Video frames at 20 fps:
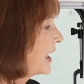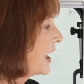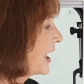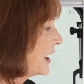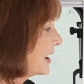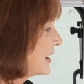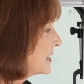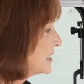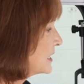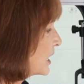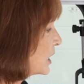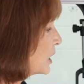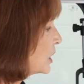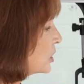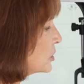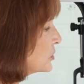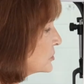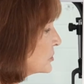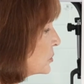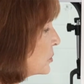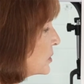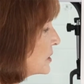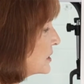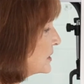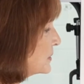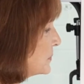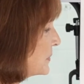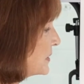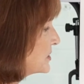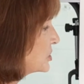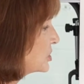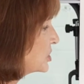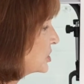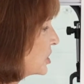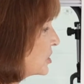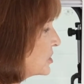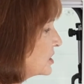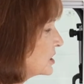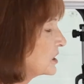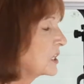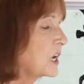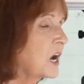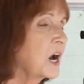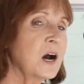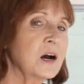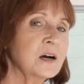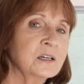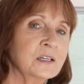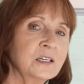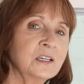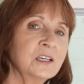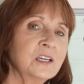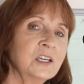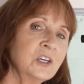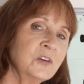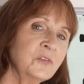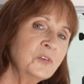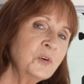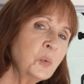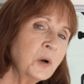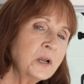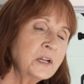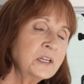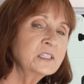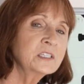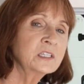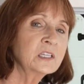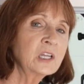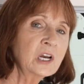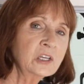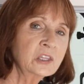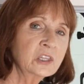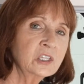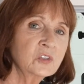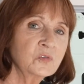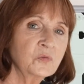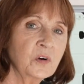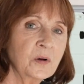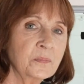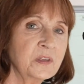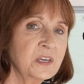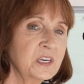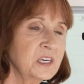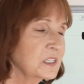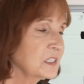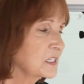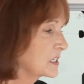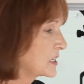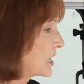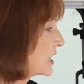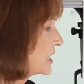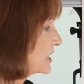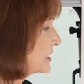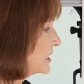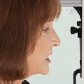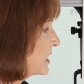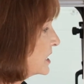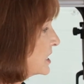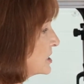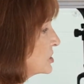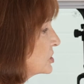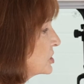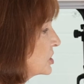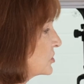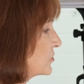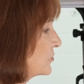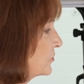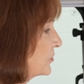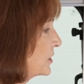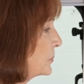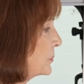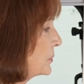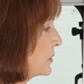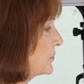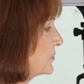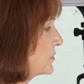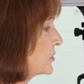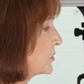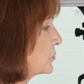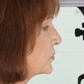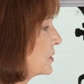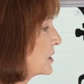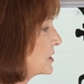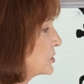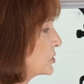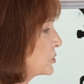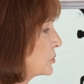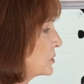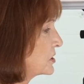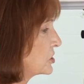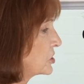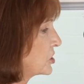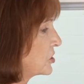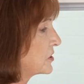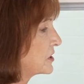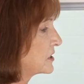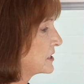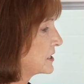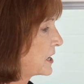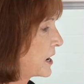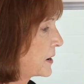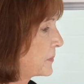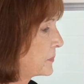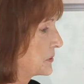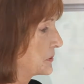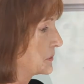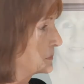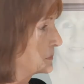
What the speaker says: And I also wanted to mention on the lock. If you wanted to lock this from the inside, just flip over the red switch on the top.